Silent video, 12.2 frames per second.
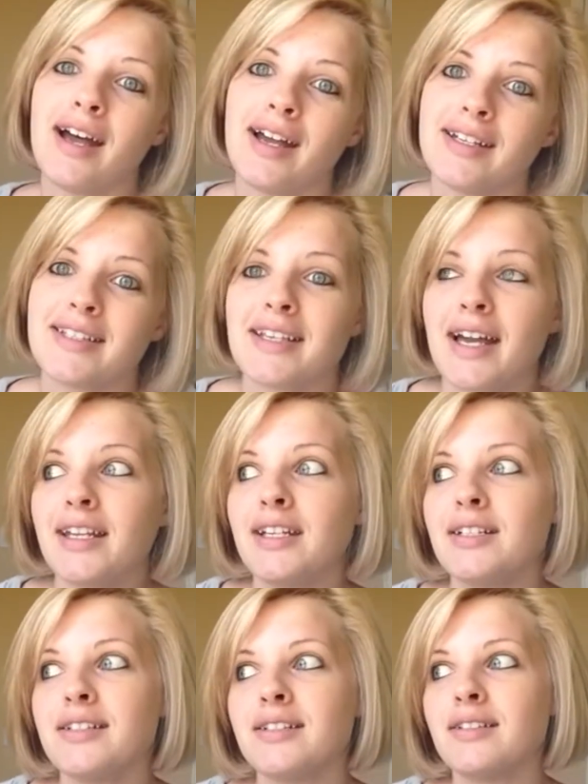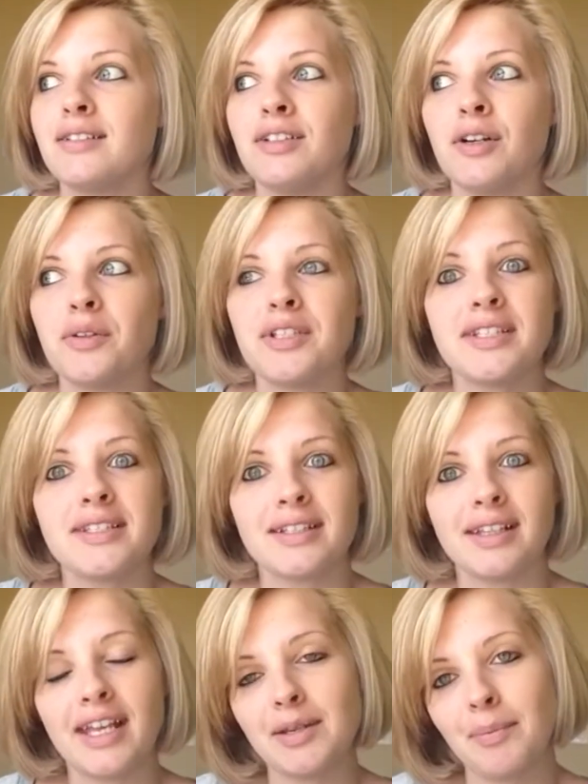I decided, this is
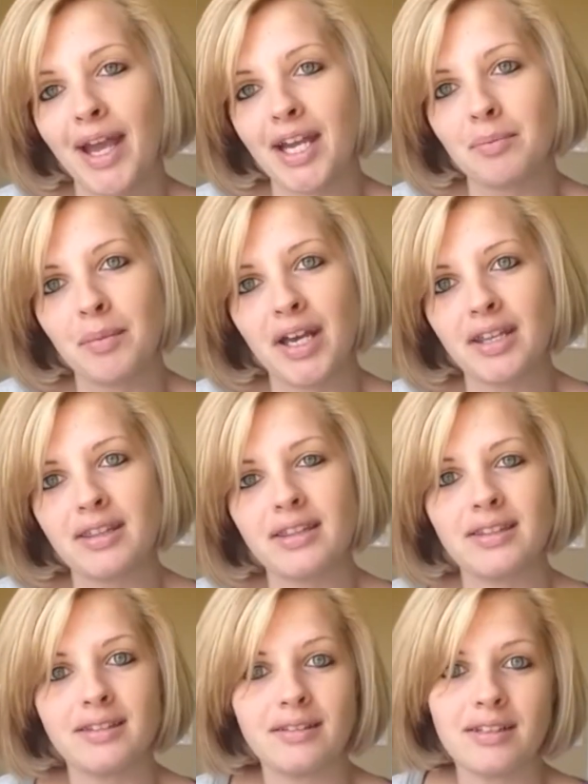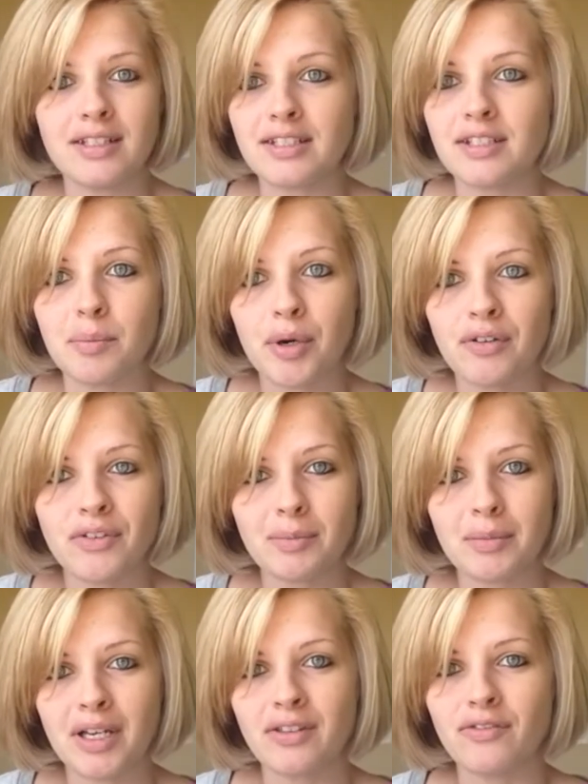a laid back month. This is a
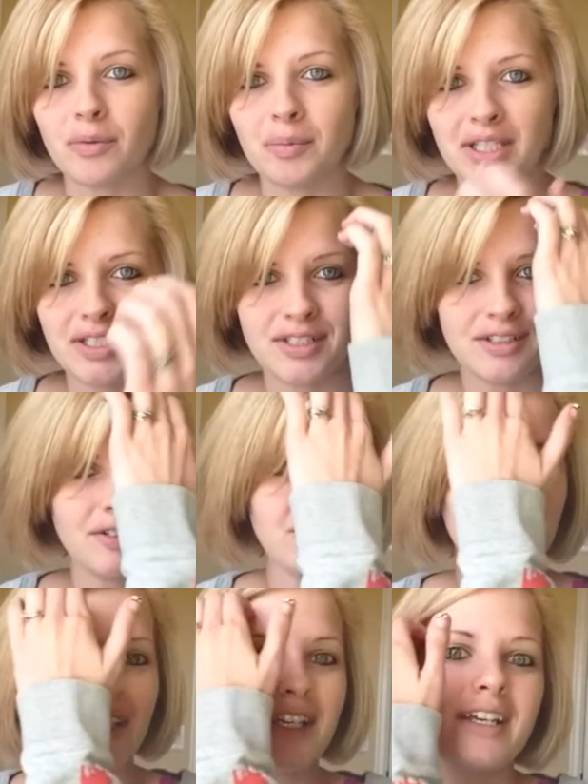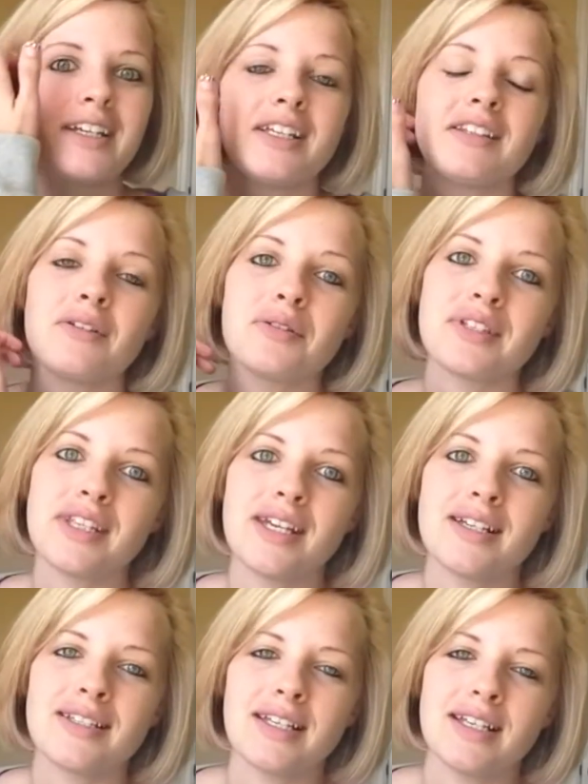perfect month for me to get those
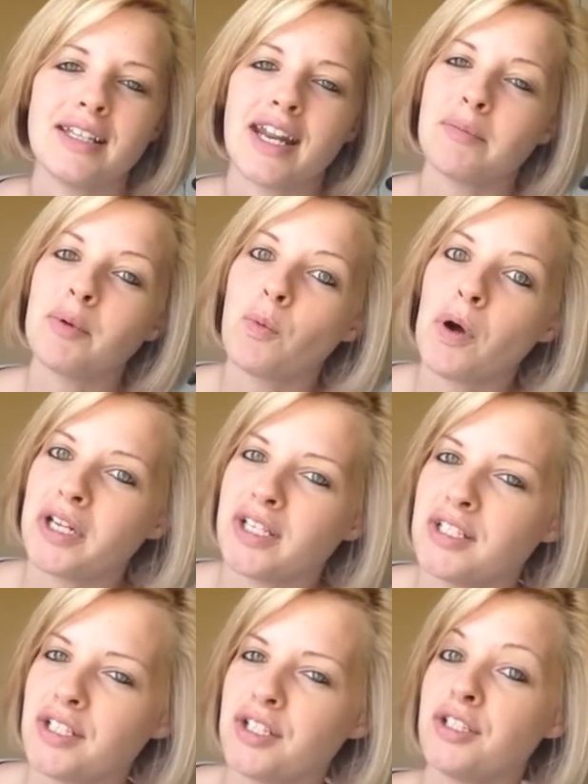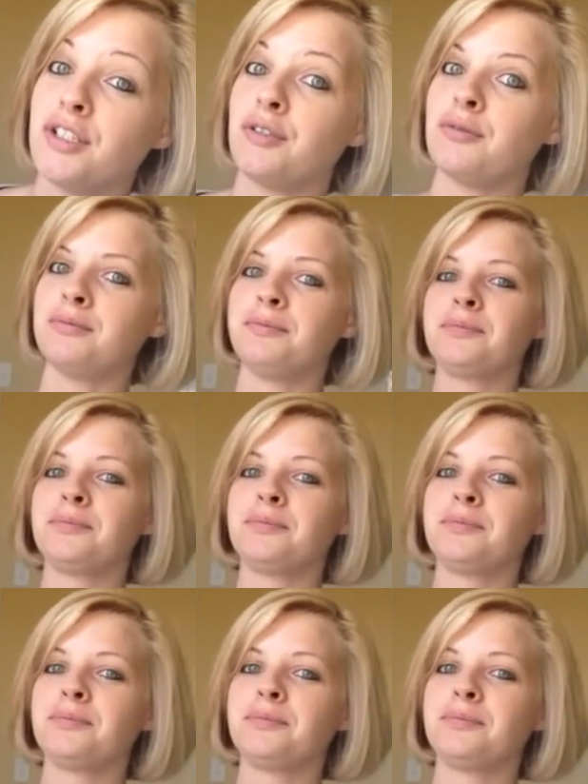things in that I've been wanting to do.